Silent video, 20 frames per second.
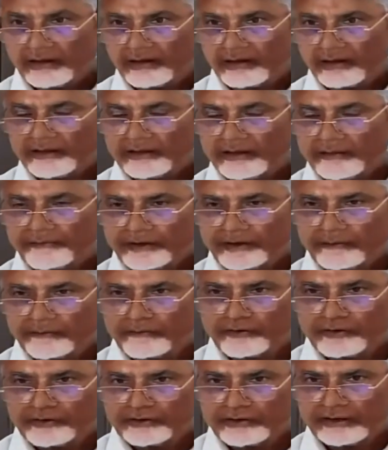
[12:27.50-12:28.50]
I
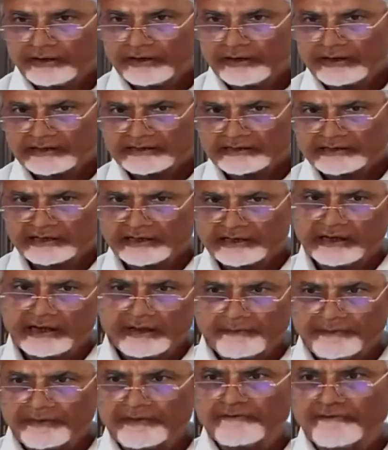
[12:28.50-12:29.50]
promoted industry
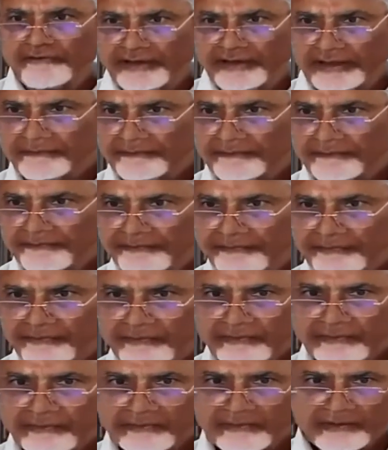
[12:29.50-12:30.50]
in a big way.
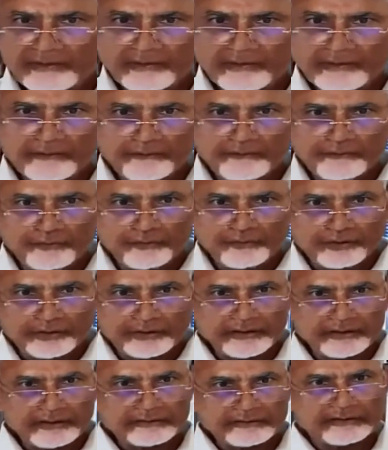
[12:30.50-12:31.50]
Four
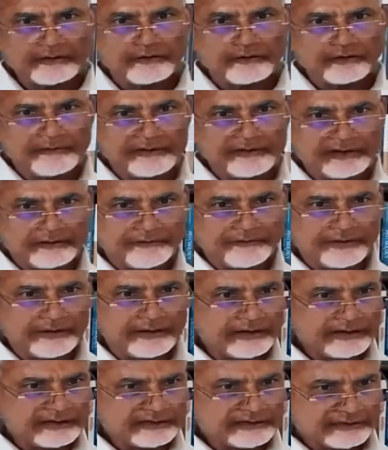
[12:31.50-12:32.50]
years government of
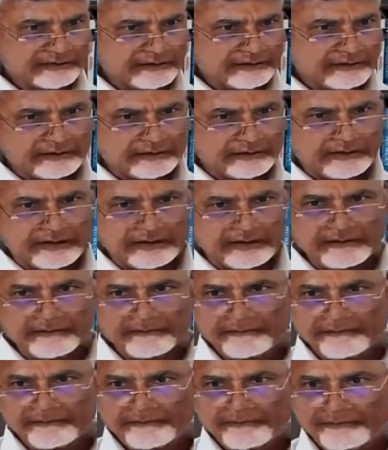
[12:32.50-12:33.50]
India started
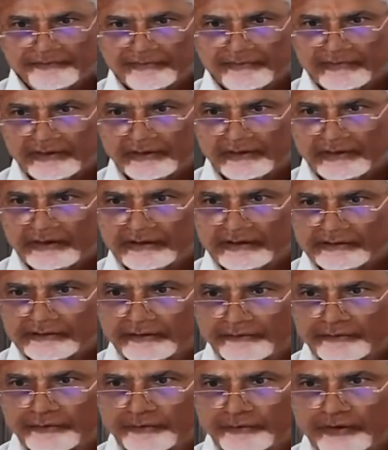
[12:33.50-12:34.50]
ease
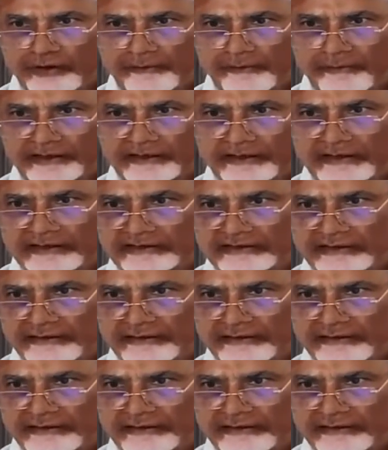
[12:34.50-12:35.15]
of doing business